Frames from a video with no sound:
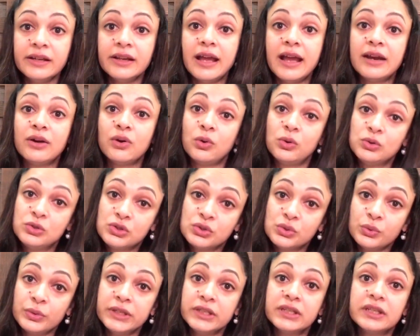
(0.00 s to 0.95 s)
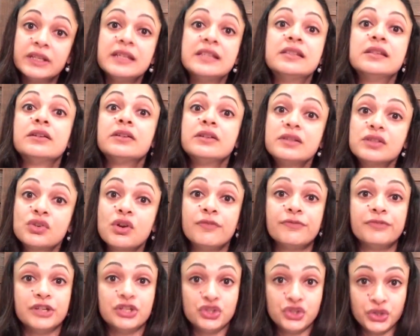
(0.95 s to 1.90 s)
and also increase the risk
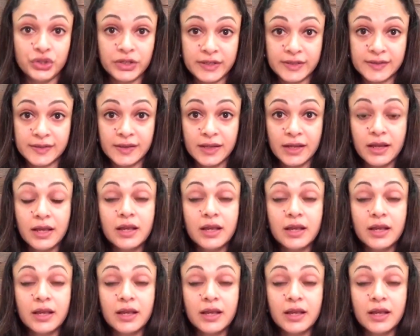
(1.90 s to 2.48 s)
of injuries.